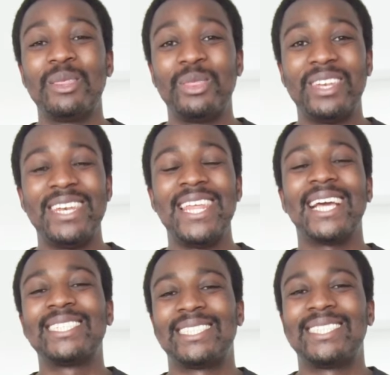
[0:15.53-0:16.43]
the
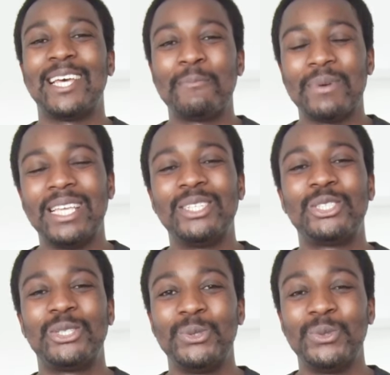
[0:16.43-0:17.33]
next step is
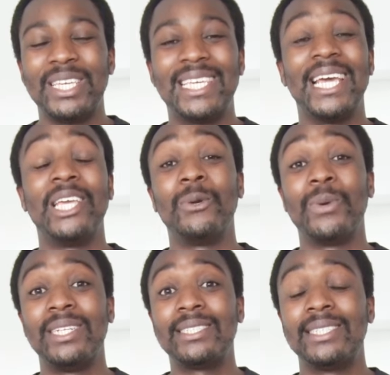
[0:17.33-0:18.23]
to get you
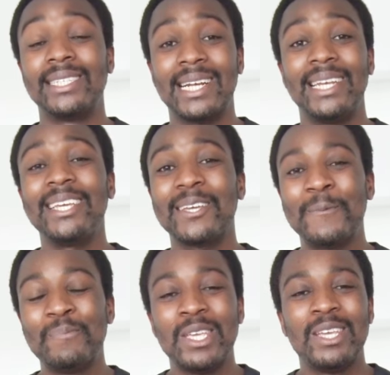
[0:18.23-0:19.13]
into the clinic.
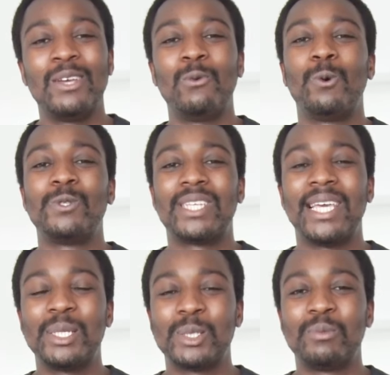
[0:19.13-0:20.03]
We'll
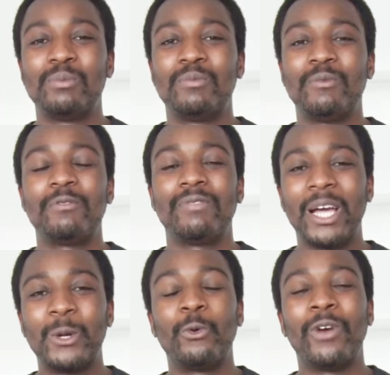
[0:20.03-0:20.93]
take some
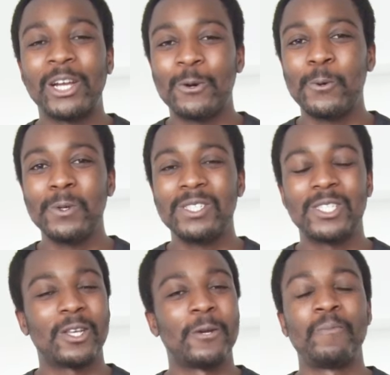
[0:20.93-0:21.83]
final records,
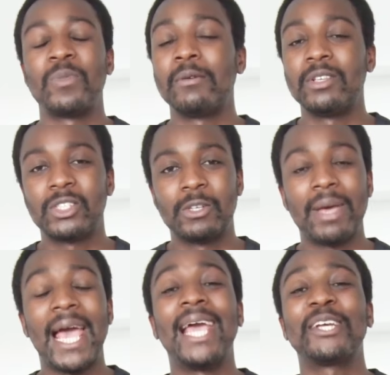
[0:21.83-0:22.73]
so
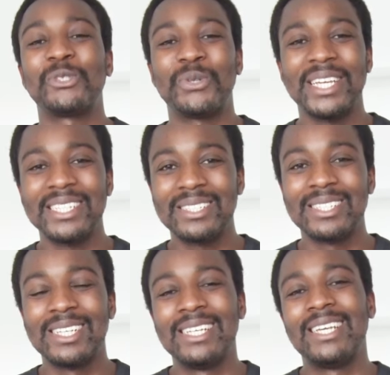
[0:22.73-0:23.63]
some x-rays,
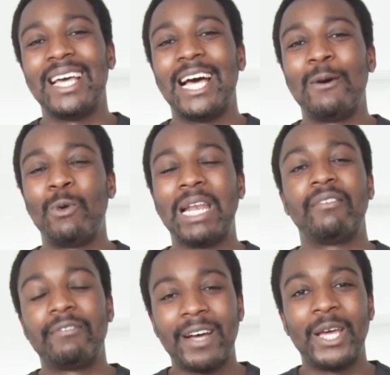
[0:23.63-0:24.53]
and we'll have
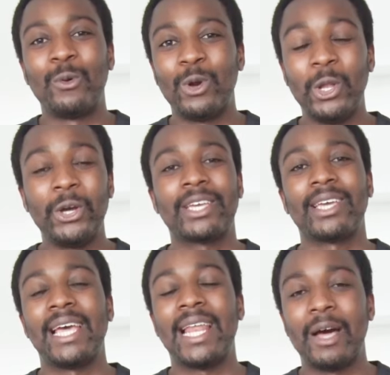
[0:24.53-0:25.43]
a final look
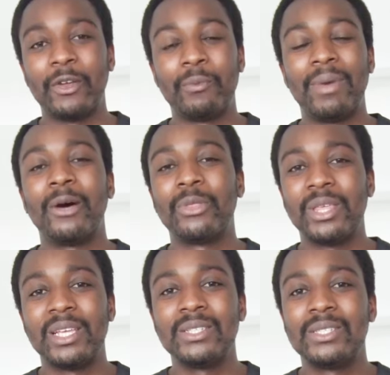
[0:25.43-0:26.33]
at how your mouth
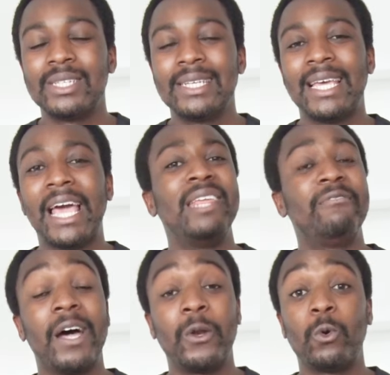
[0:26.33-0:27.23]
is, any
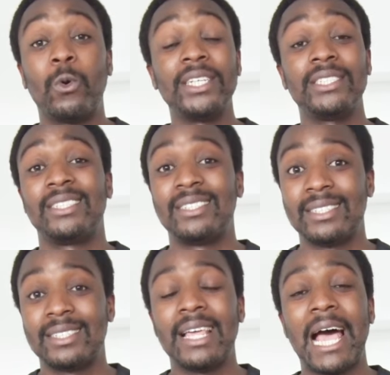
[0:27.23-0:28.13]
final
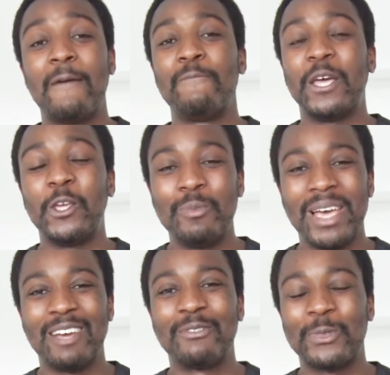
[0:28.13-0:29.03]
questions that you
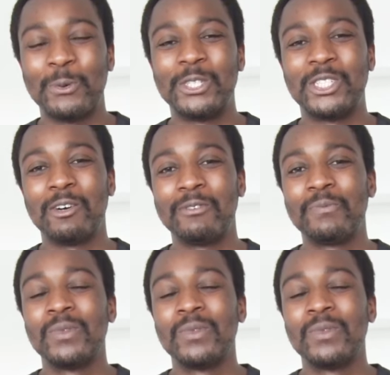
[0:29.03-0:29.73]
may have thought of,